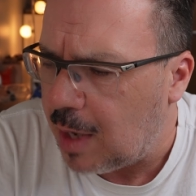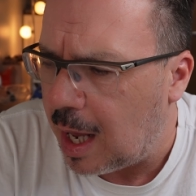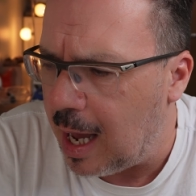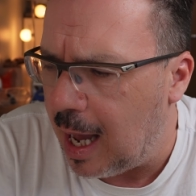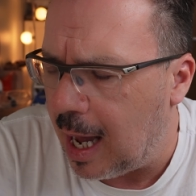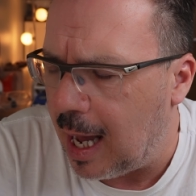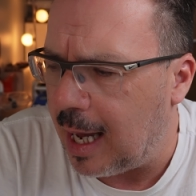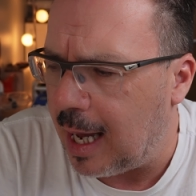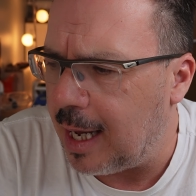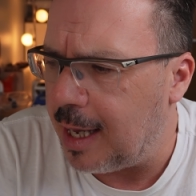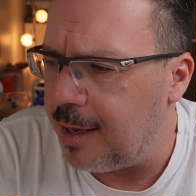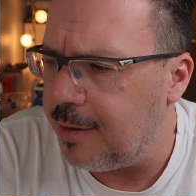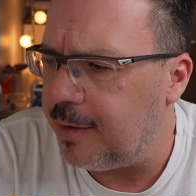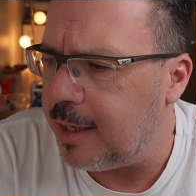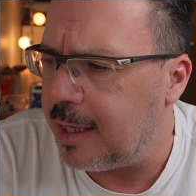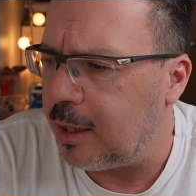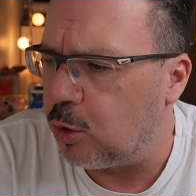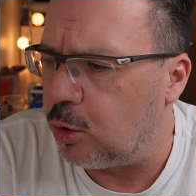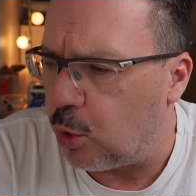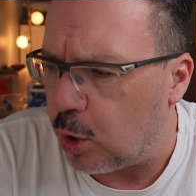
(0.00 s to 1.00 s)
and
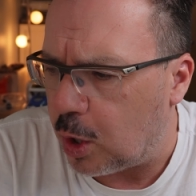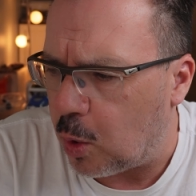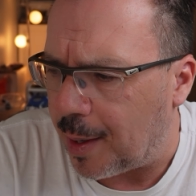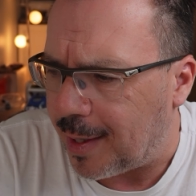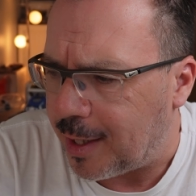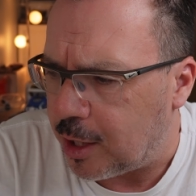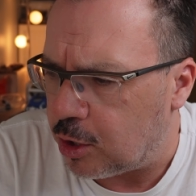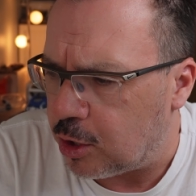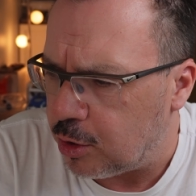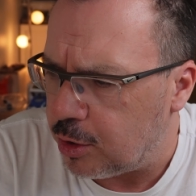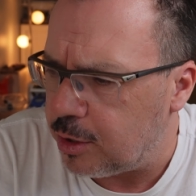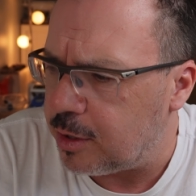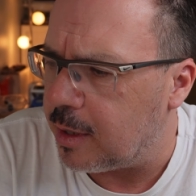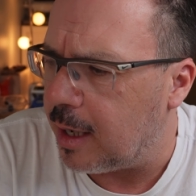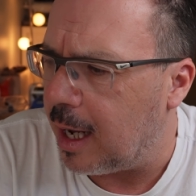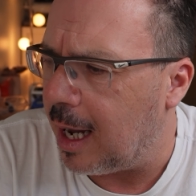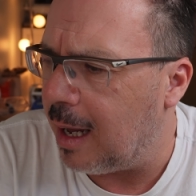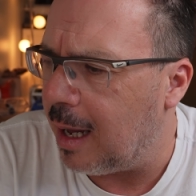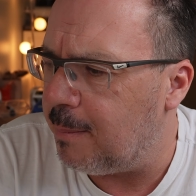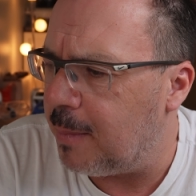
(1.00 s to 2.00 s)
they look quite good,
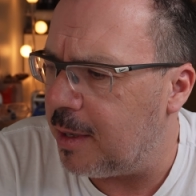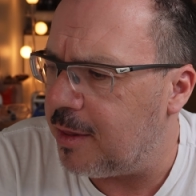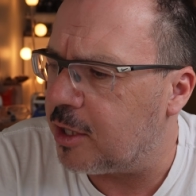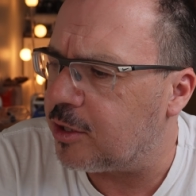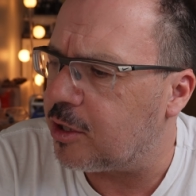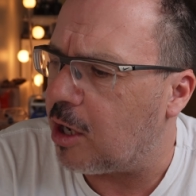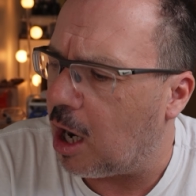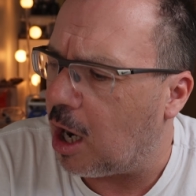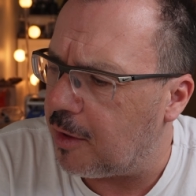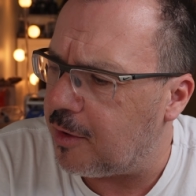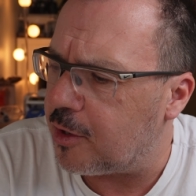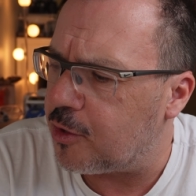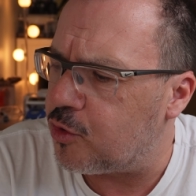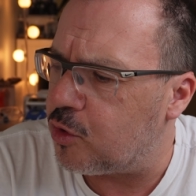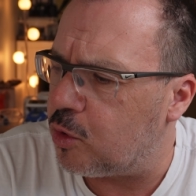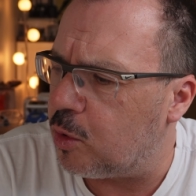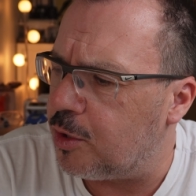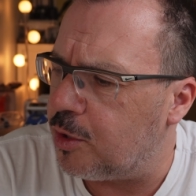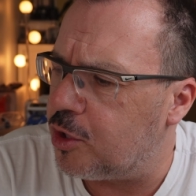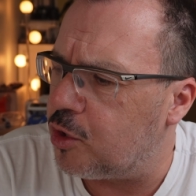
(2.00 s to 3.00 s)
but there's other
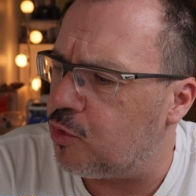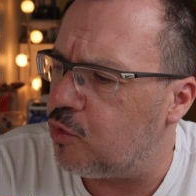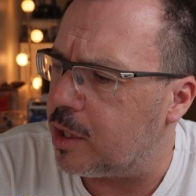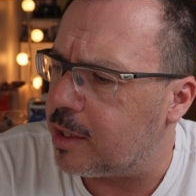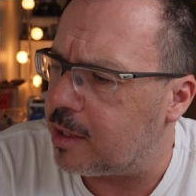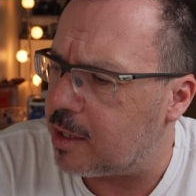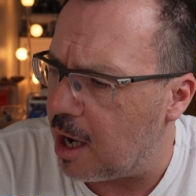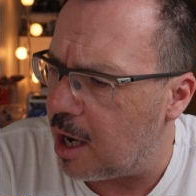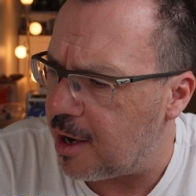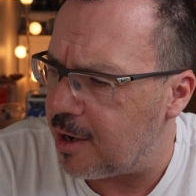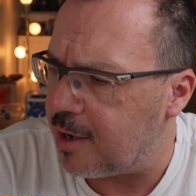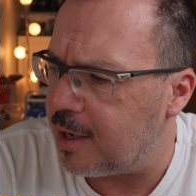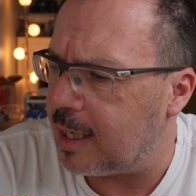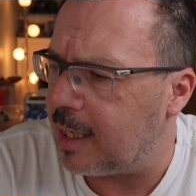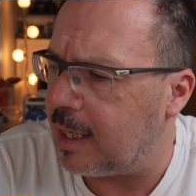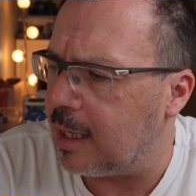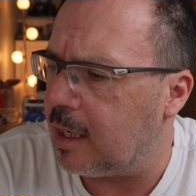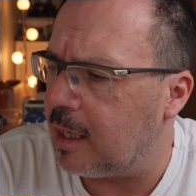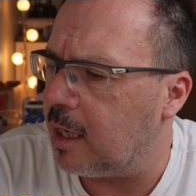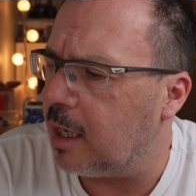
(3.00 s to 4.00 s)
drones
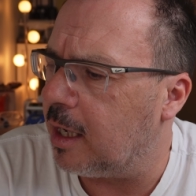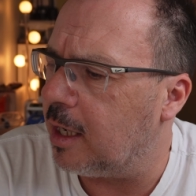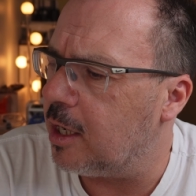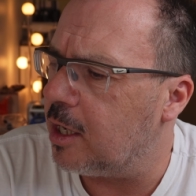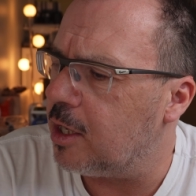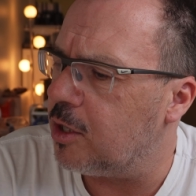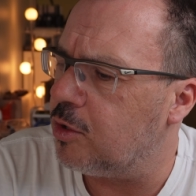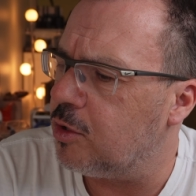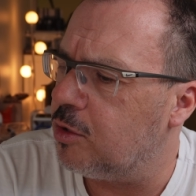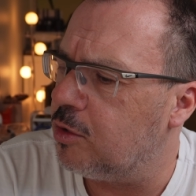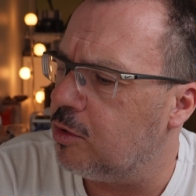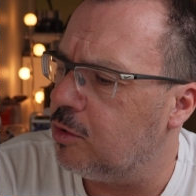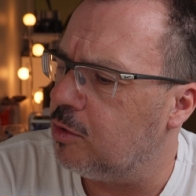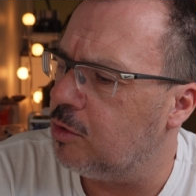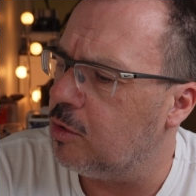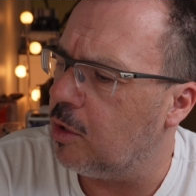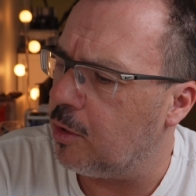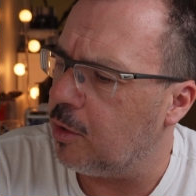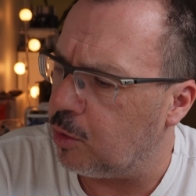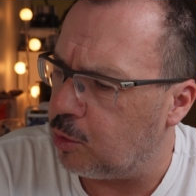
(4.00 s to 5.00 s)
returning
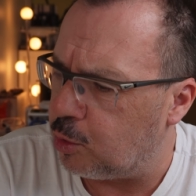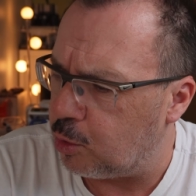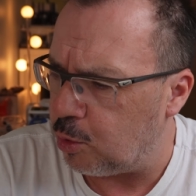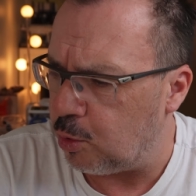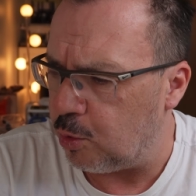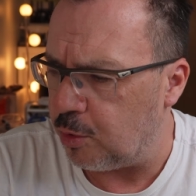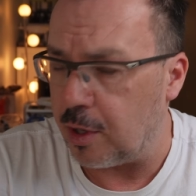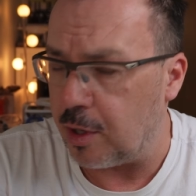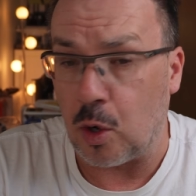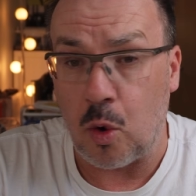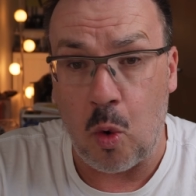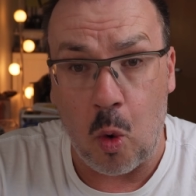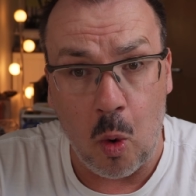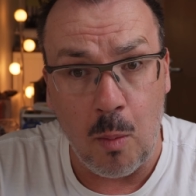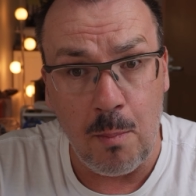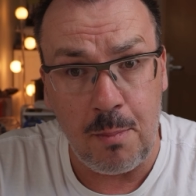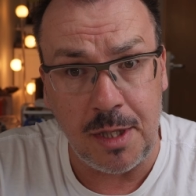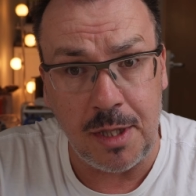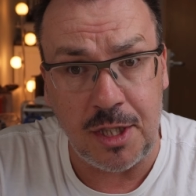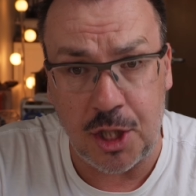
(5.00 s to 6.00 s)
to their
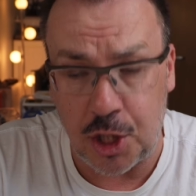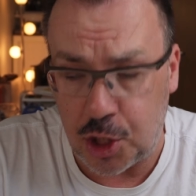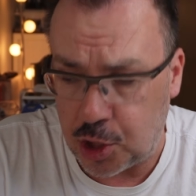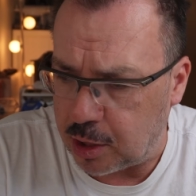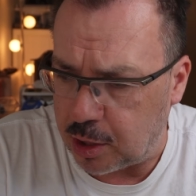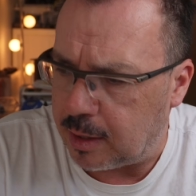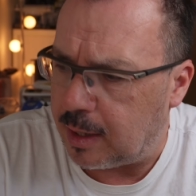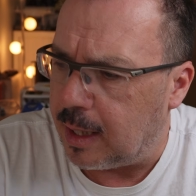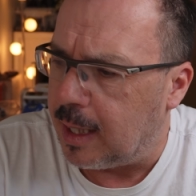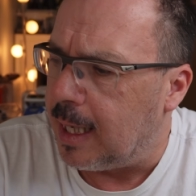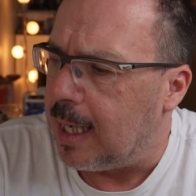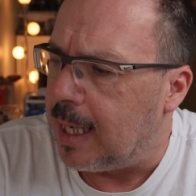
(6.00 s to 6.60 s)
home position.